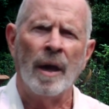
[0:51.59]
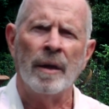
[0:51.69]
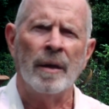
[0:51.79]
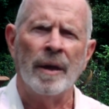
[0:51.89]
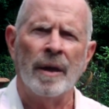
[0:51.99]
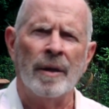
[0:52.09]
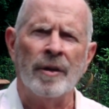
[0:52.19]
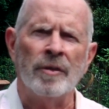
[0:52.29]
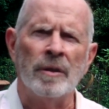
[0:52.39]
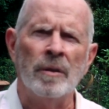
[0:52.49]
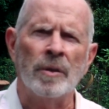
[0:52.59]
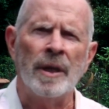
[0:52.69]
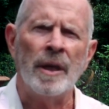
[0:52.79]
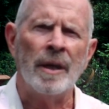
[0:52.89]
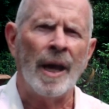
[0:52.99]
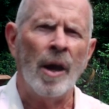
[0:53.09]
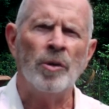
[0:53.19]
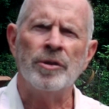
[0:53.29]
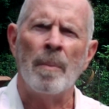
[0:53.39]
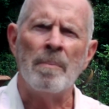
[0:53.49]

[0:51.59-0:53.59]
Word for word: as a little kid, I was